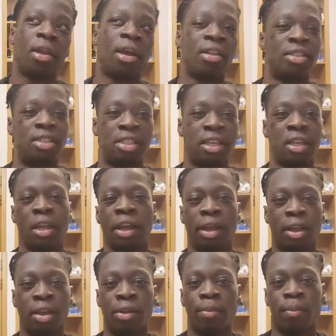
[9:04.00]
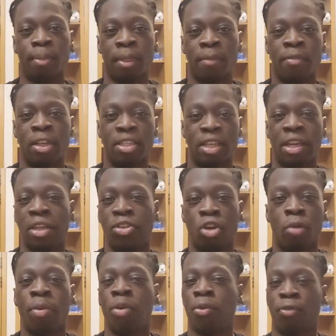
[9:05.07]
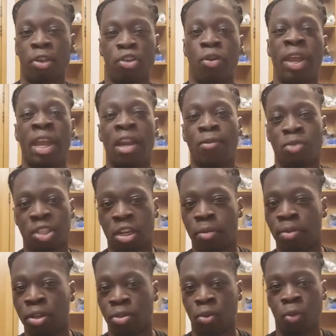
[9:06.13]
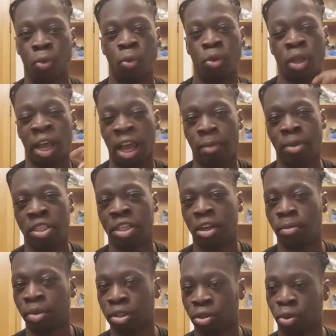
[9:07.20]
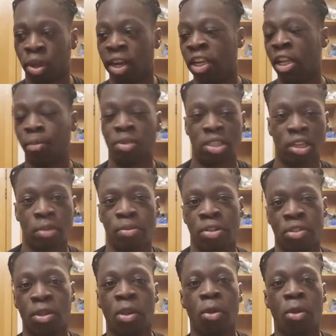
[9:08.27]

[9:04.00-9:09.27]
and see if there's any topic within your A-level syllabus or your IB syllabus or any type of syllabus